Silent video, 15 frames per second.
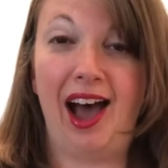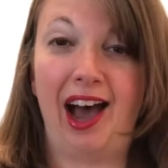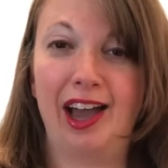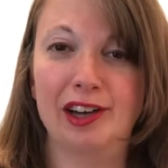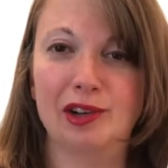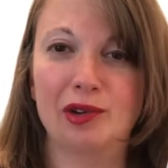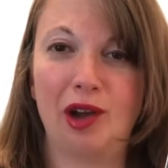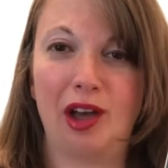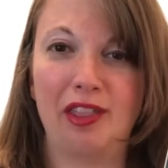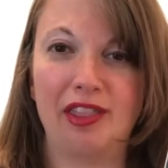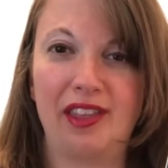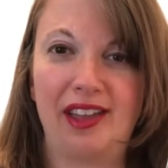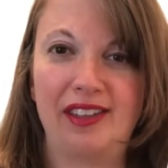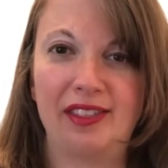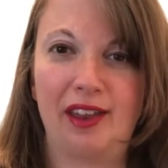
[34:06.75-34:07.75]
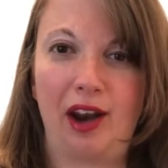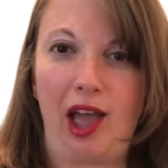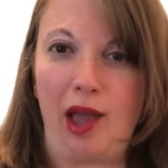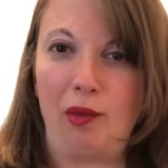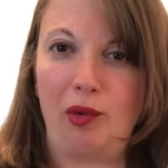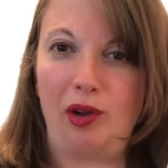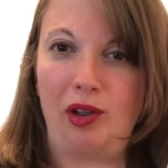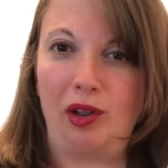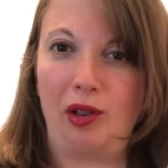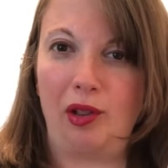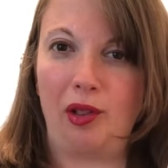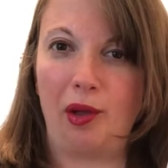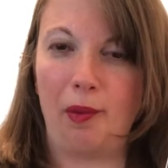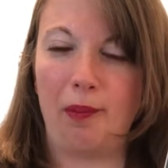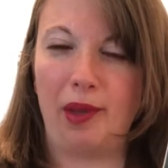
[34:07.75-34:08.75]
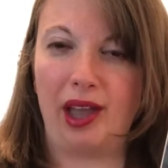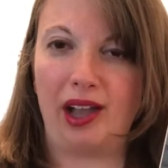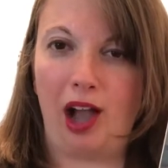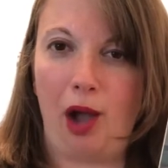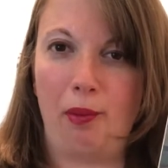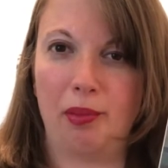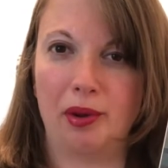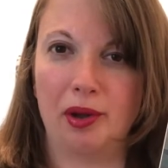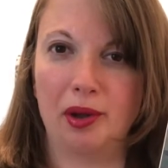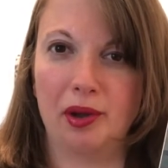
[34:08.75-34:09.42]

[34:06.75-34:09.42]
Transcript: I do not think that I will pick up,